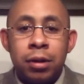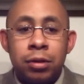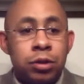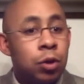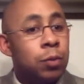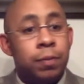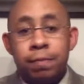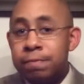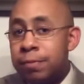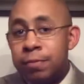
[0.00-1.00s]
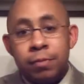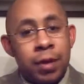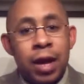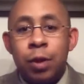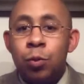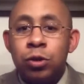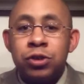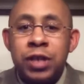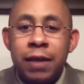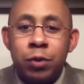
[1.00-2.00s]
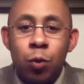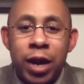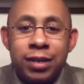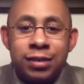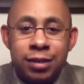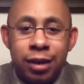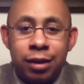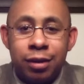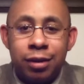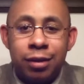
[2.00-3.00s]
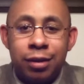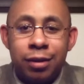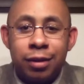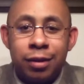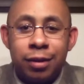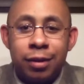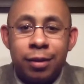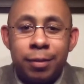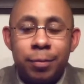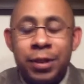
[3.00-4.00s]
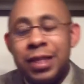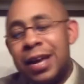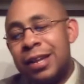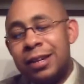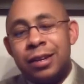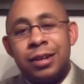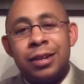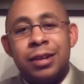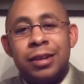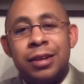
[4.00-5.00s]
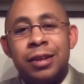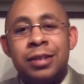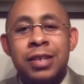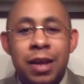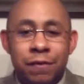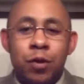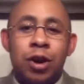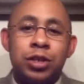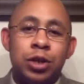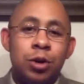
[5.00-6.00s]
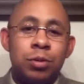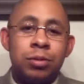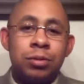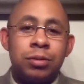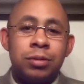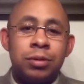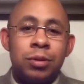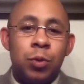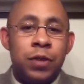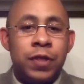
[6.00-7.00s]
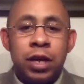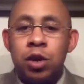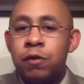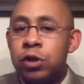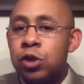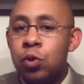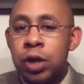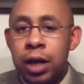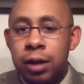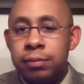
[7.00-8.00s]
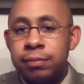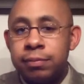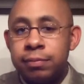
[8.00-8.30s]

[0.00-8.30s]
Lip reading: So, hey, we'll just have to wait and see. But that is it for our show. We thank you for tuning in.